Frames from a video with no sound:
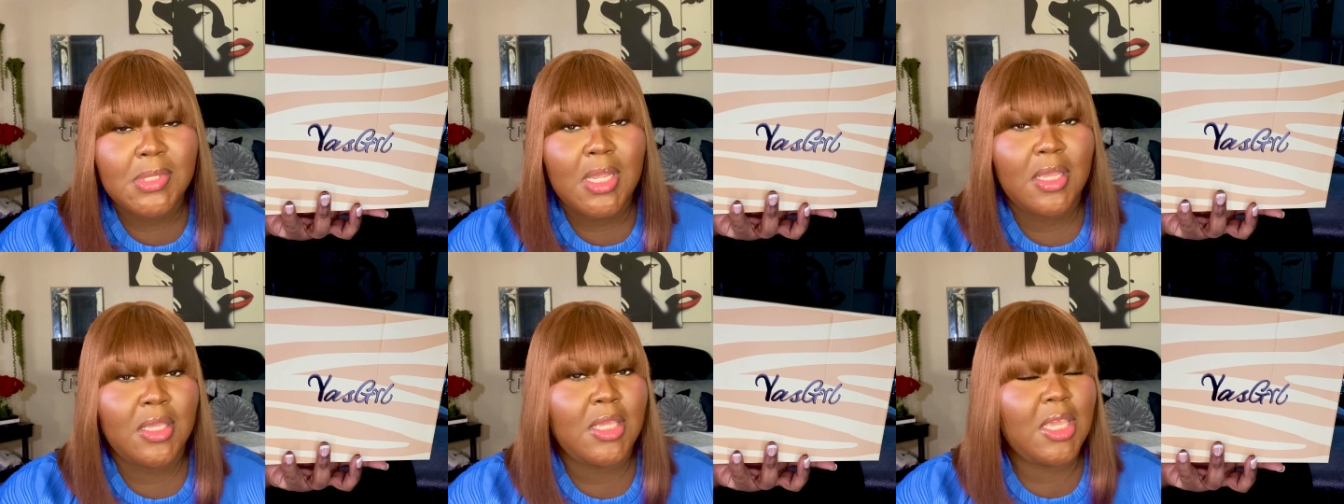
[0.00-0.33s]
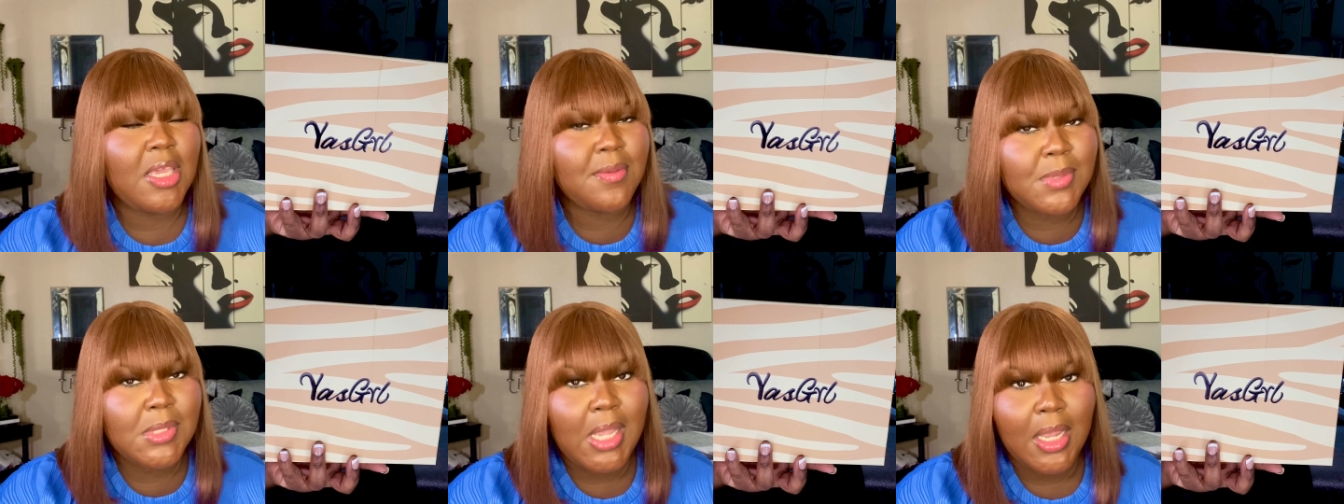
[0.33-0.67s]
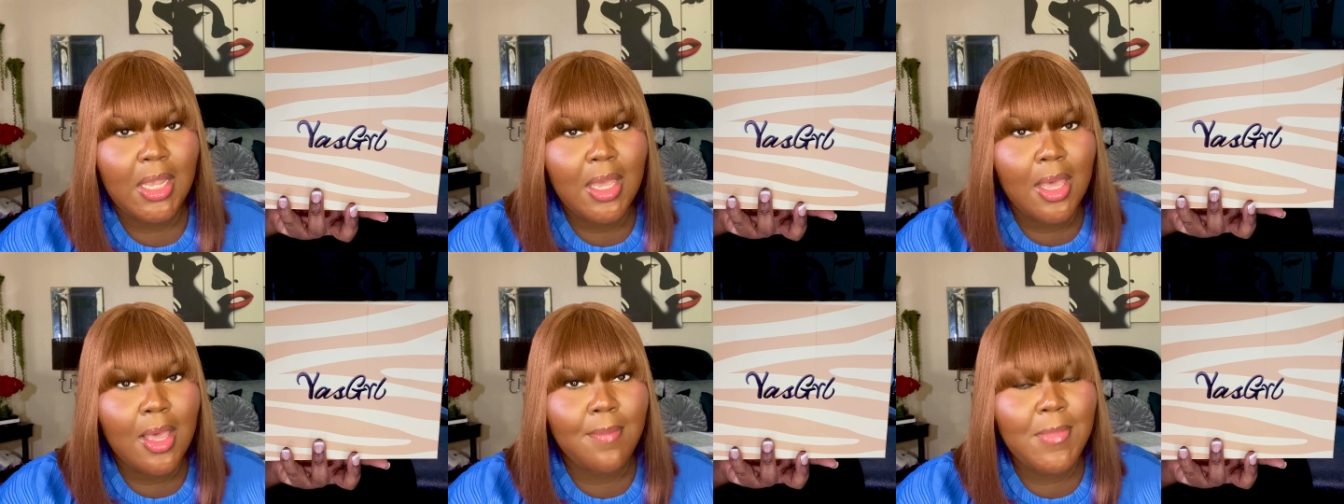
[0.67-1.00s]
and gifts
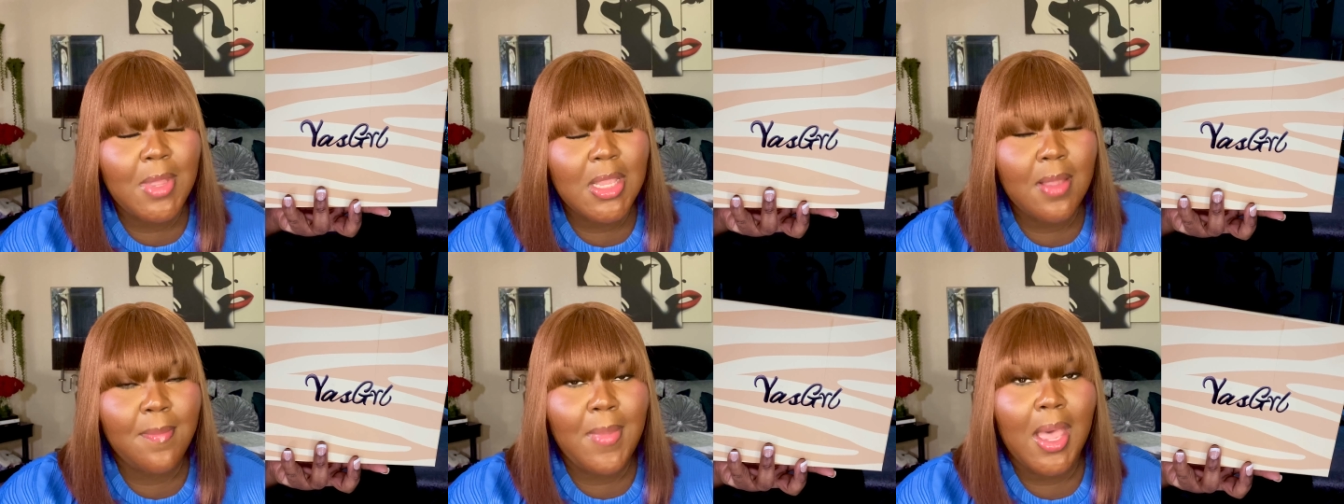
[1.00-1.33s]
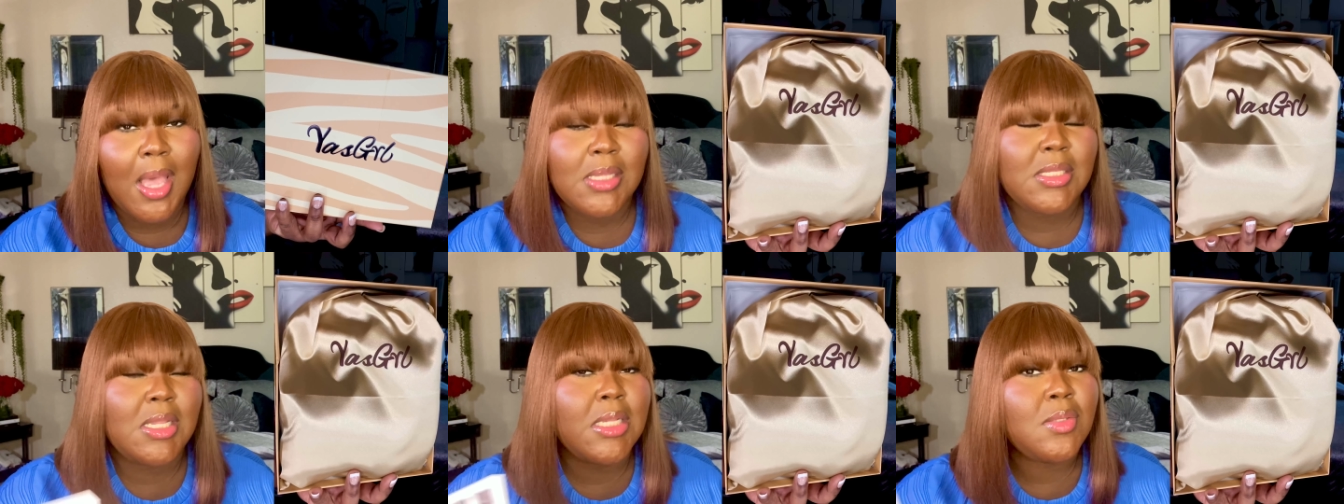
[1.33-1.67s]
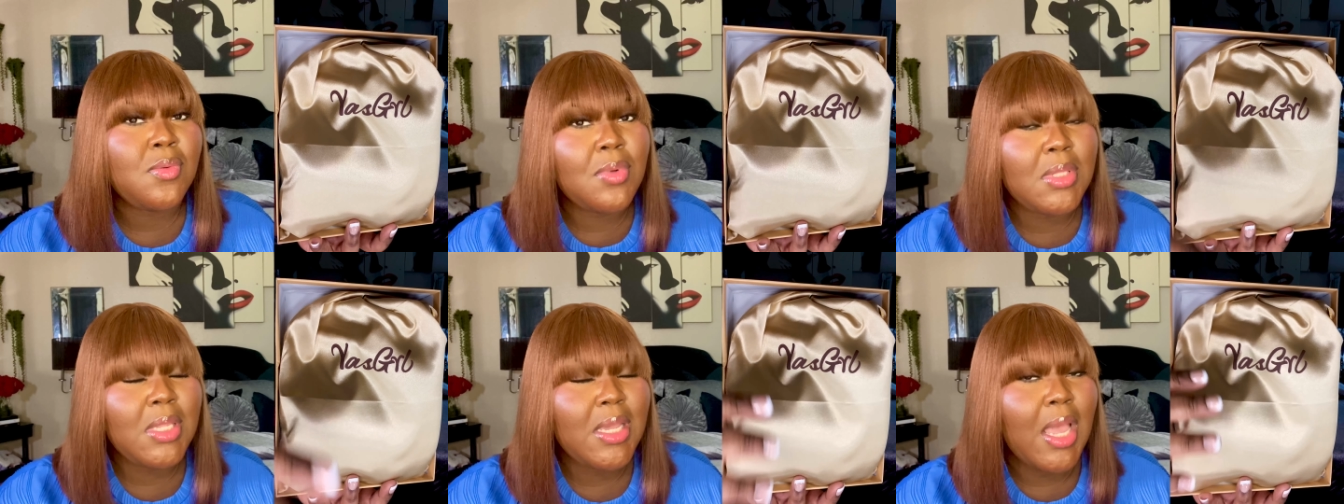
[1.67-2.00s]
that come in the box.
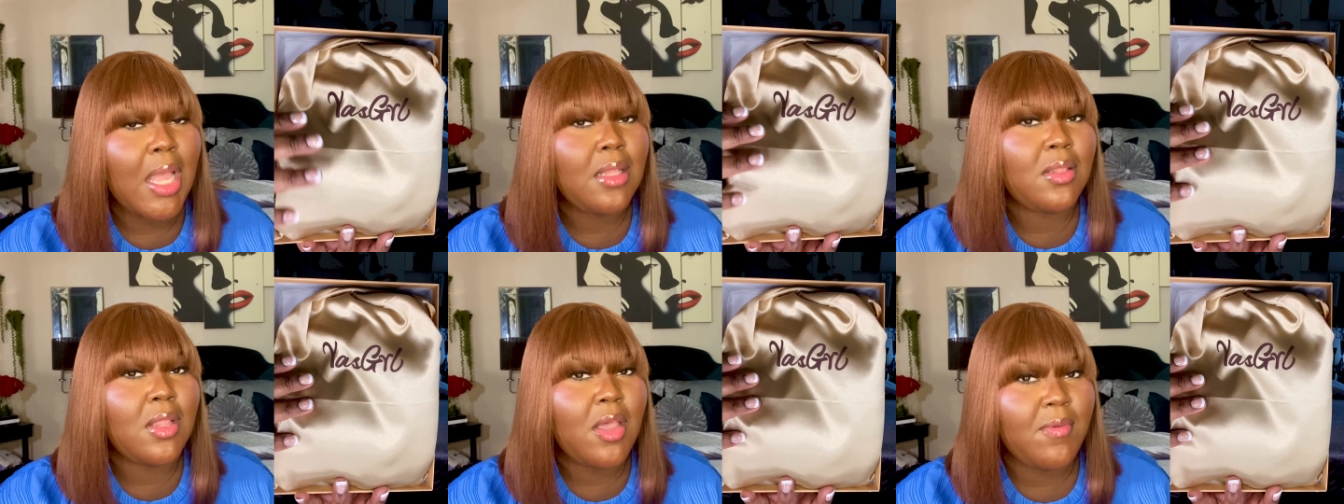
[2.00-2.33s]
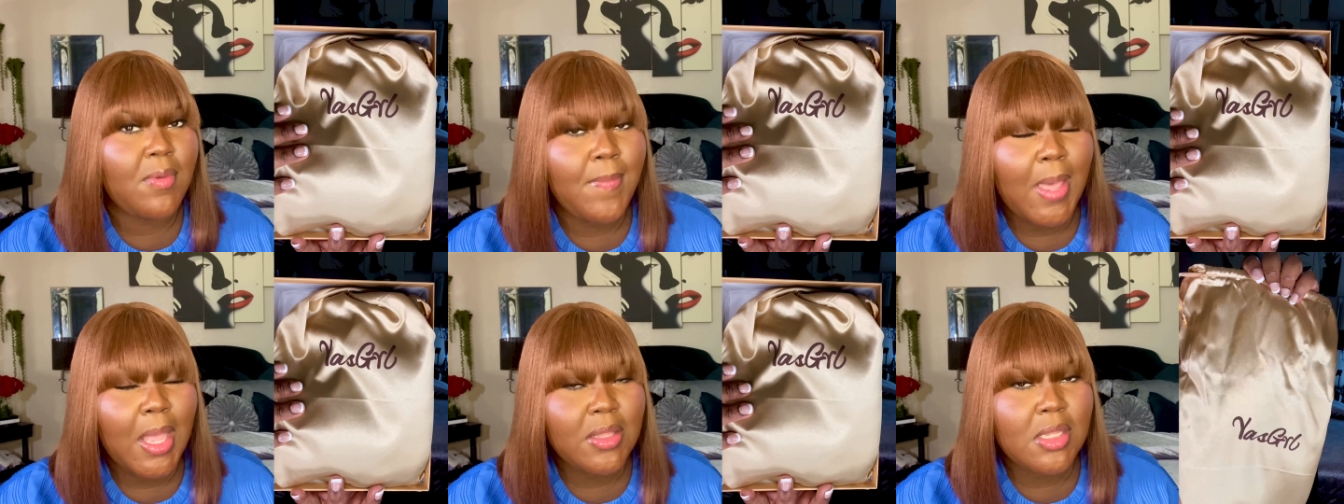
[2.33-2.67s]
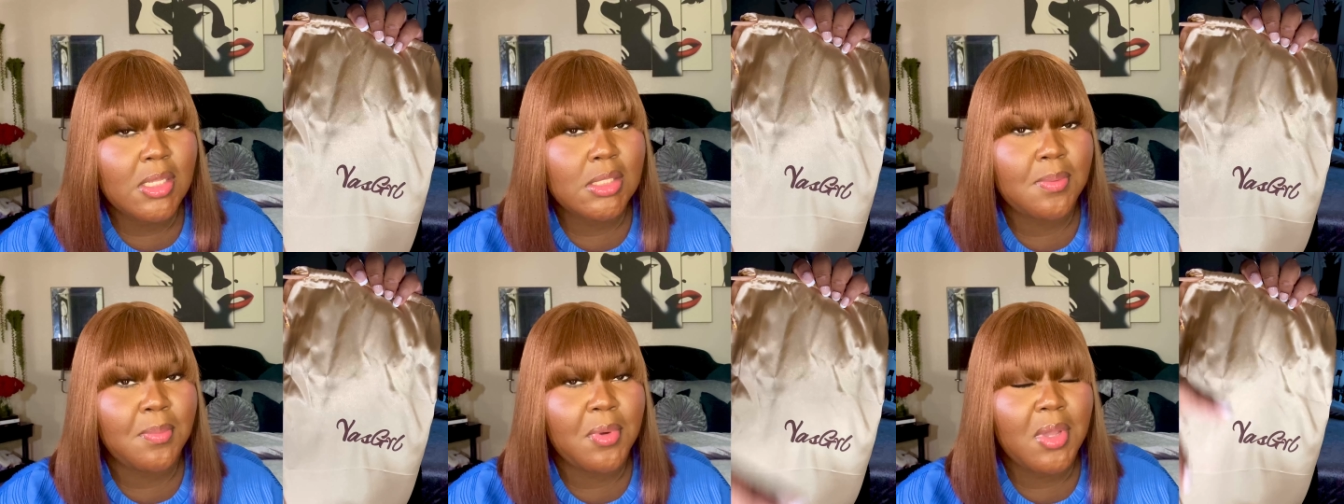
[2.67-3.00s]
That's one thing I love about
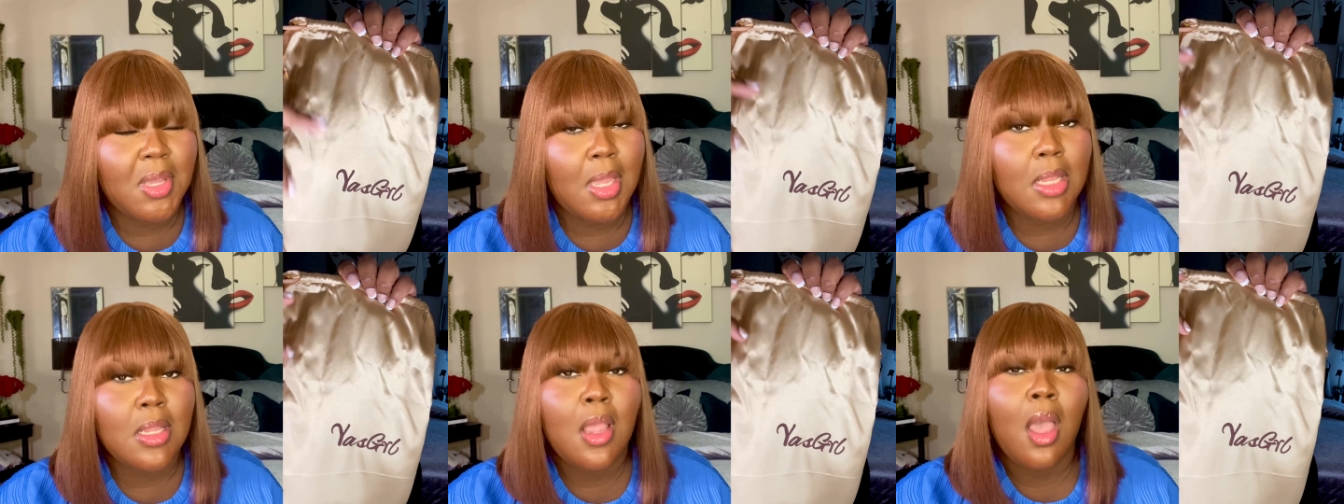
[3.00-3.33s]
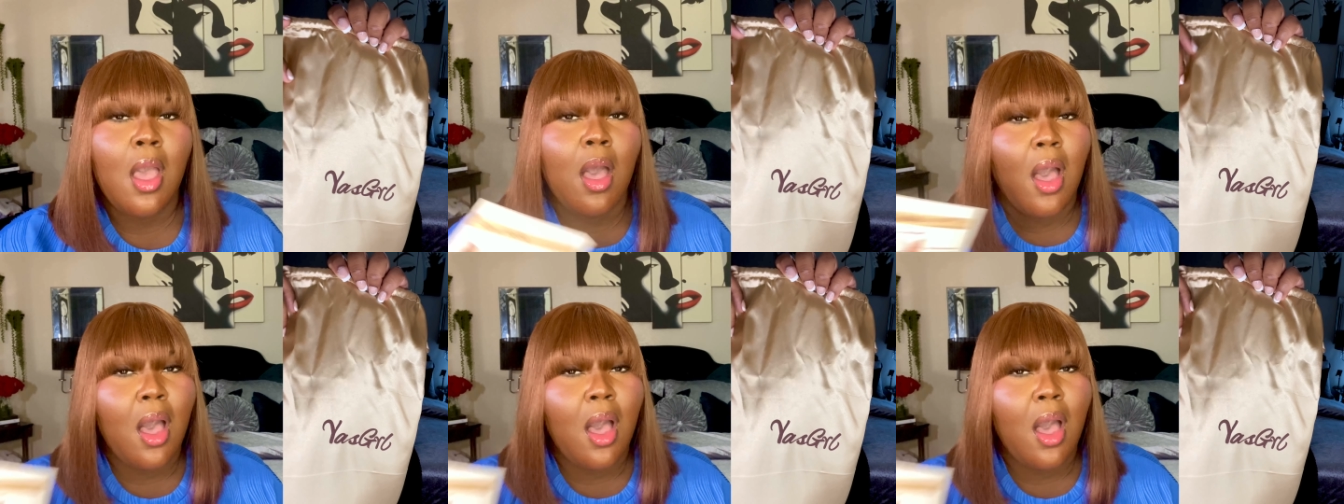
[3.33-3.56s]
this brand.